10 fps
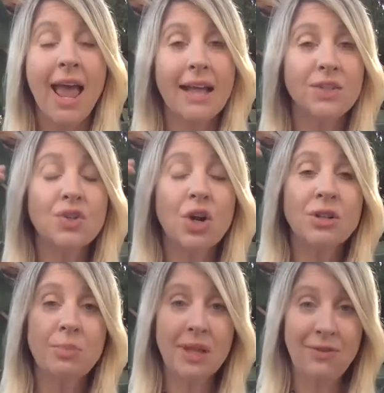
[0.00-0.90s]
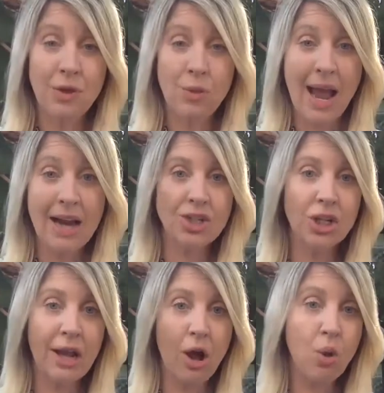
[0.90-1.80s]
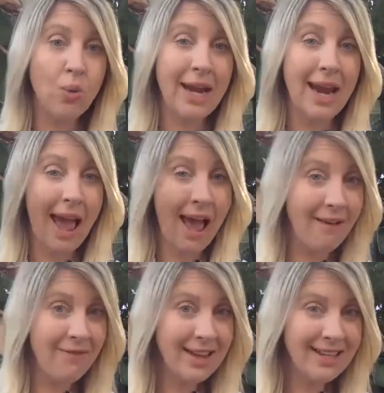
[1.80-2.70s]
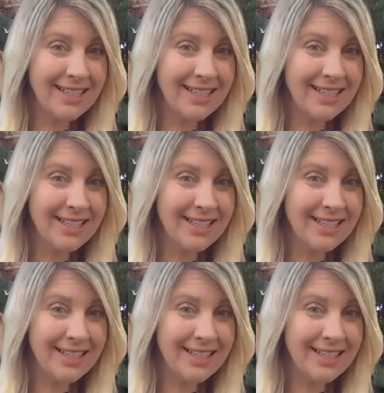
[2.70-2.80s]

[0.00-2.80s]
and start to believe you actually already have it.